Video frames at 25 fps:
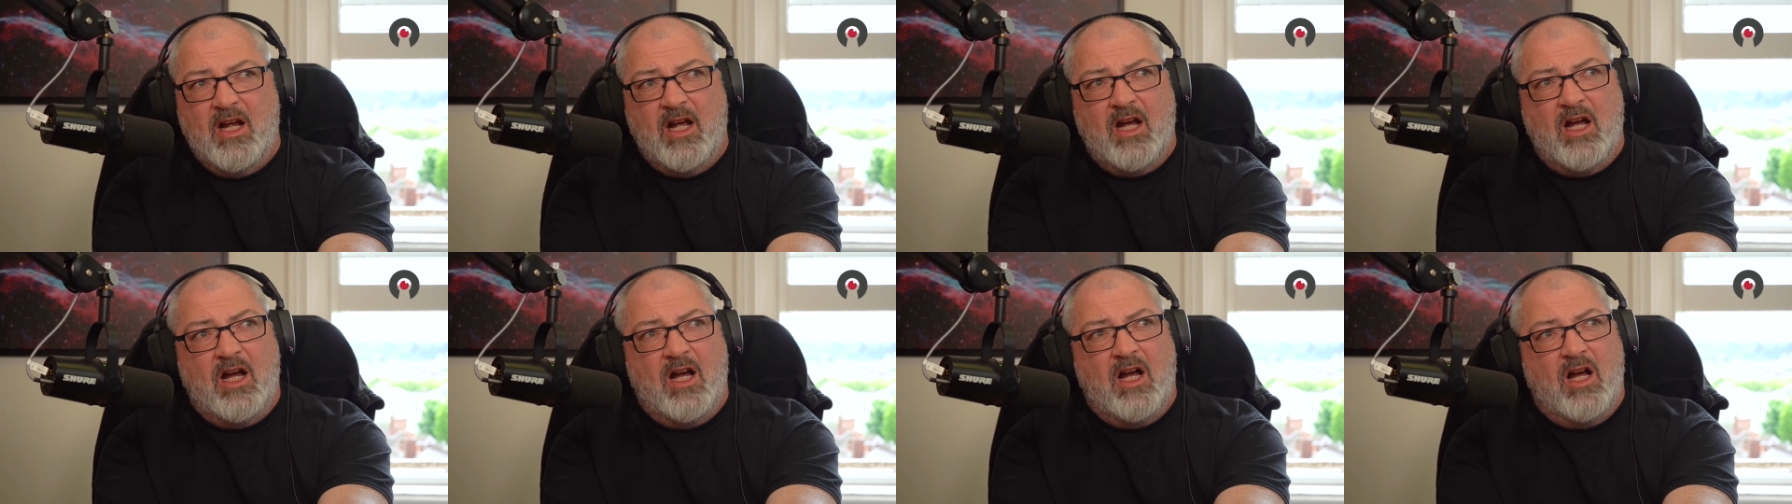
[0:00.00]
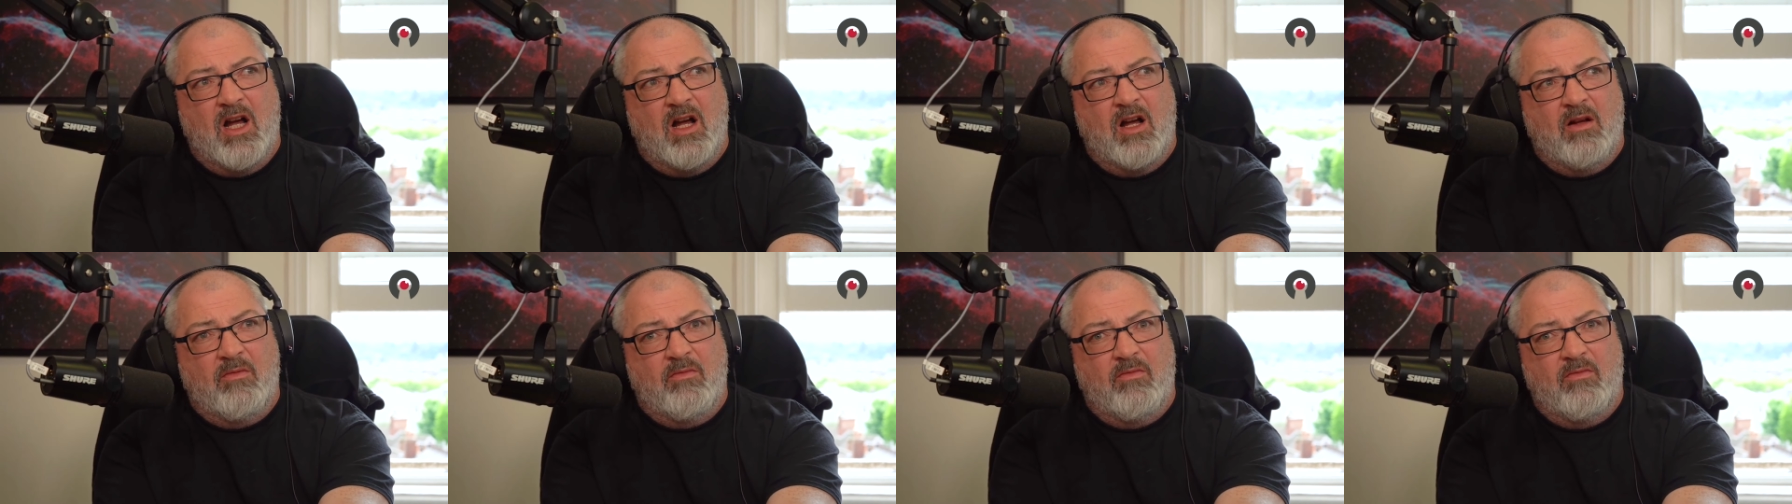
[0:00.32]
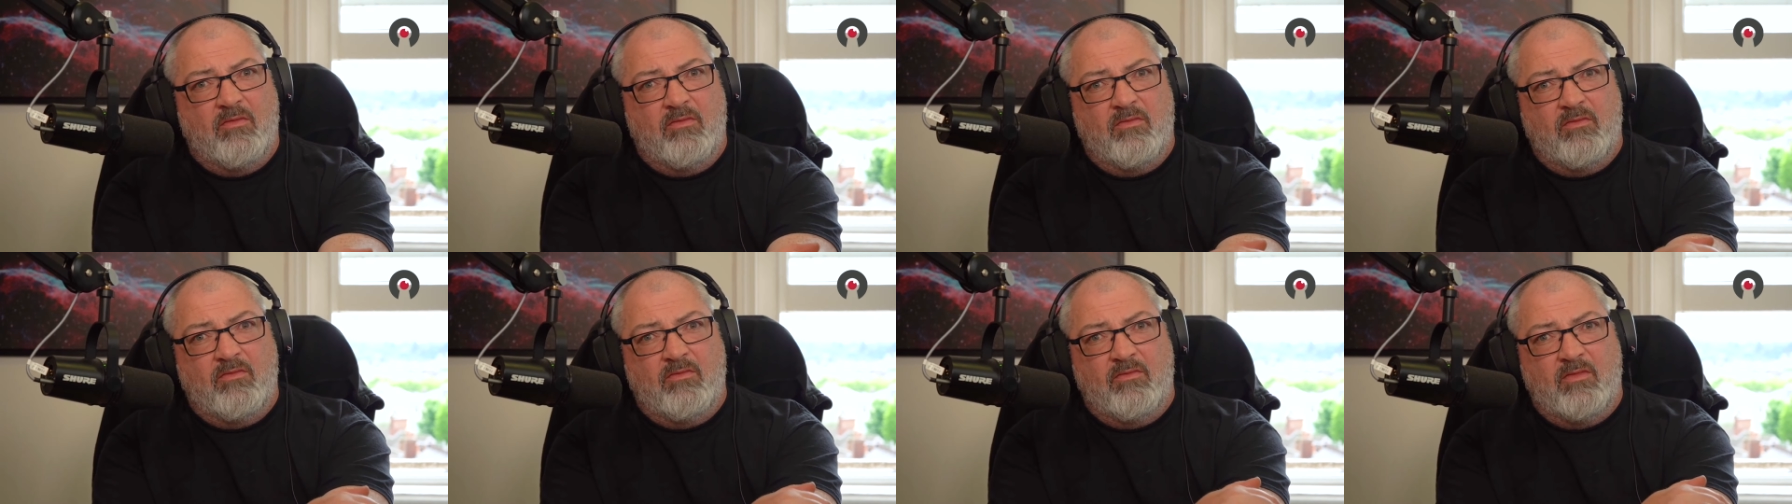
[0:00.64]

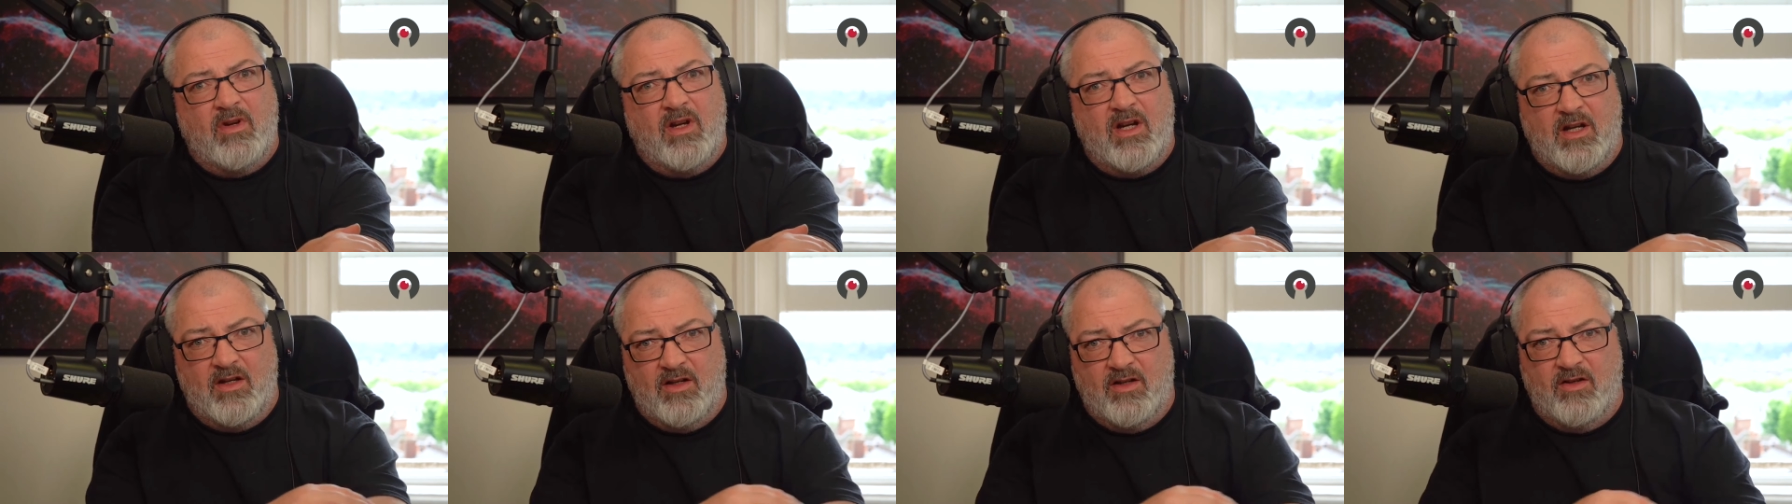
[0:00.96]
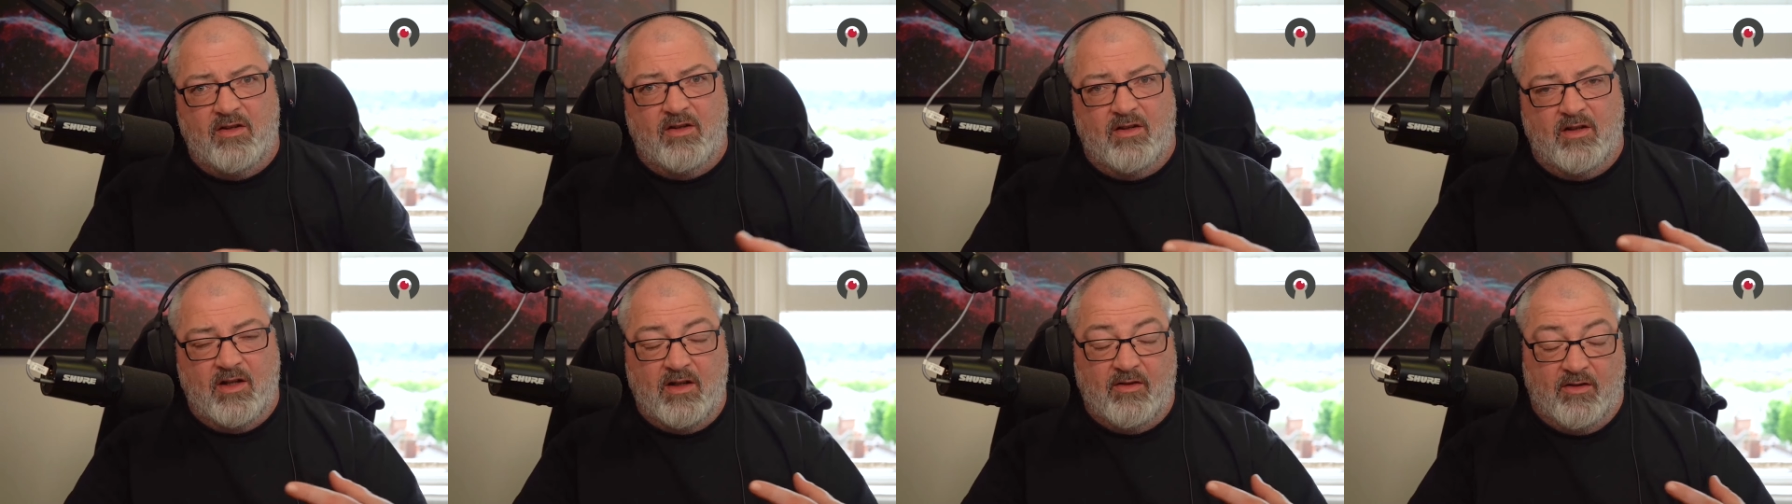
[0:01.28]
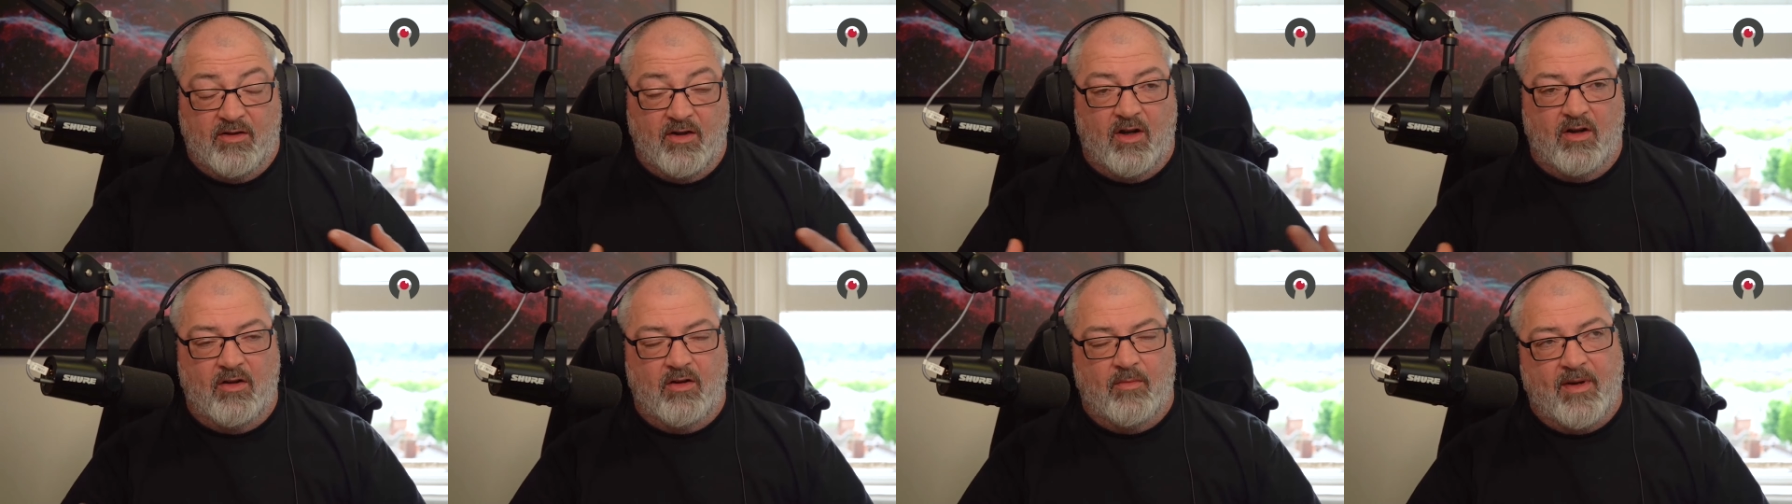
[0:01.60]
um, into
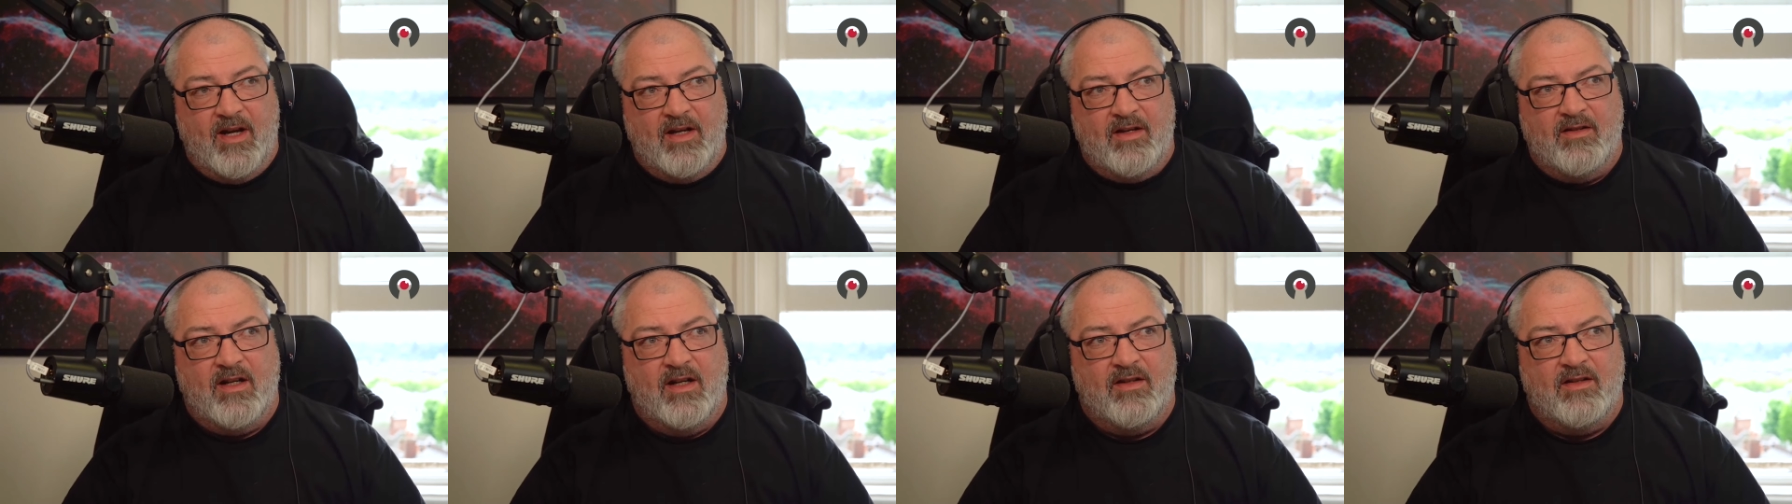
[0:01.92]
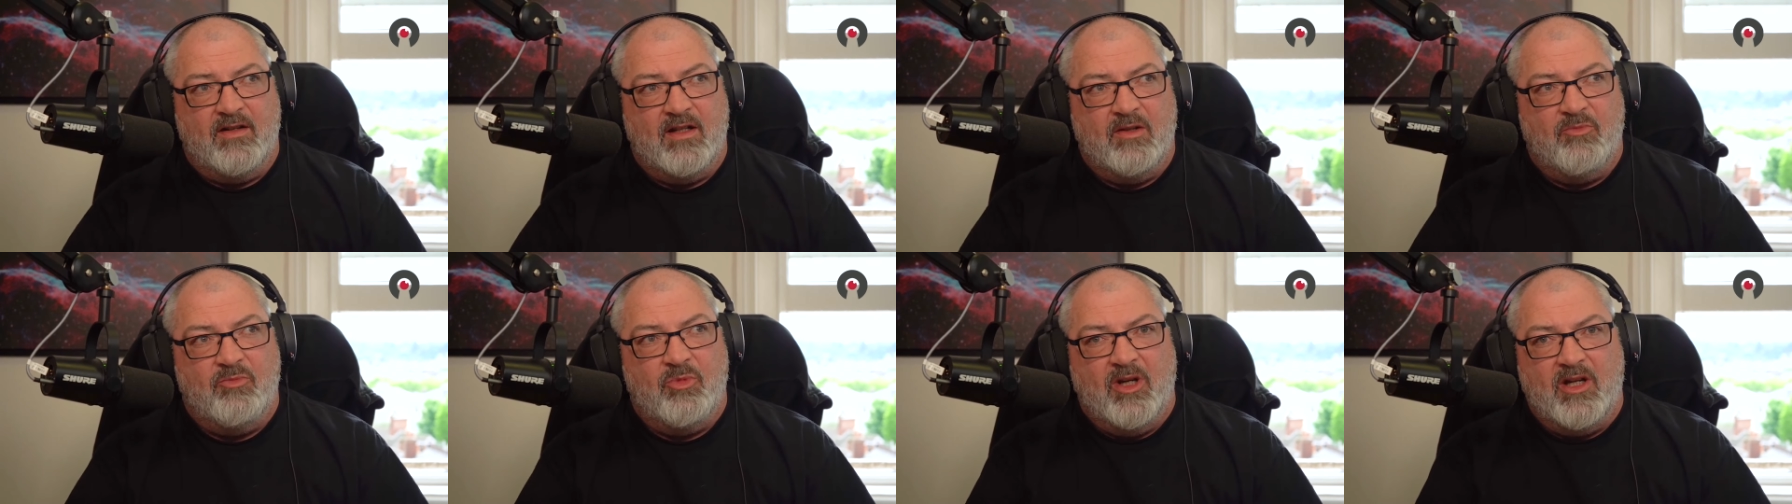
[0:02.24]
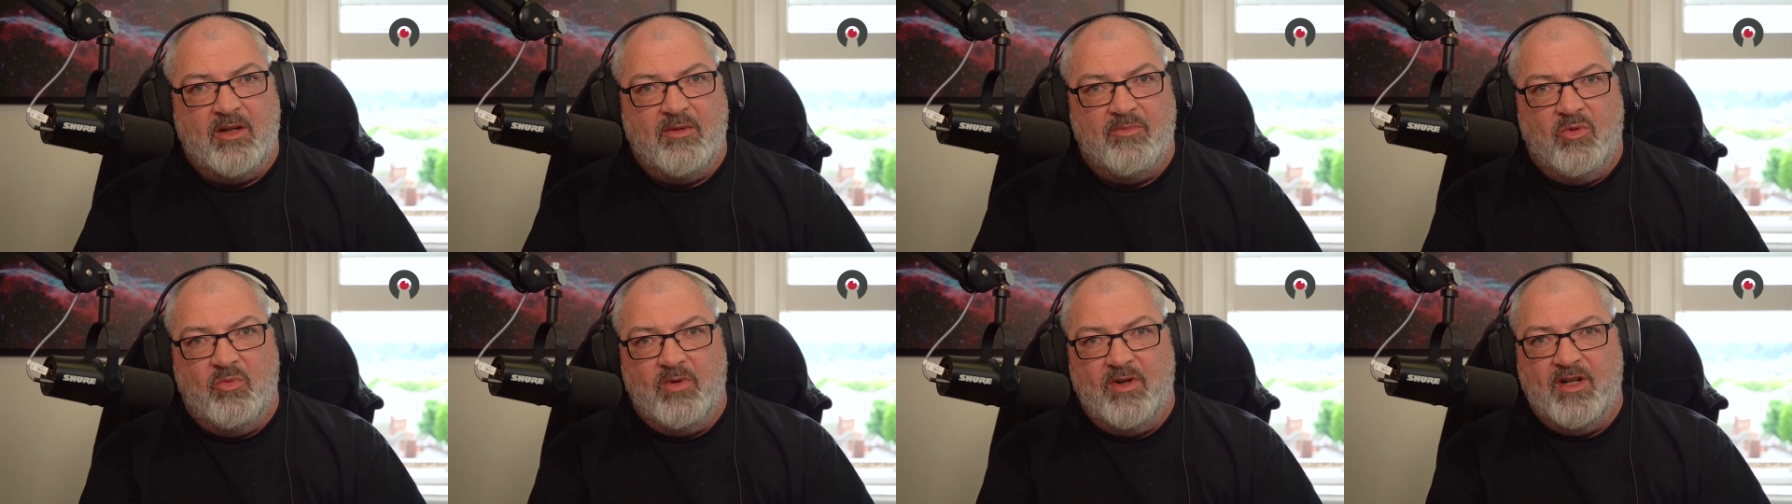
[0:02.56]
internal pen testing people.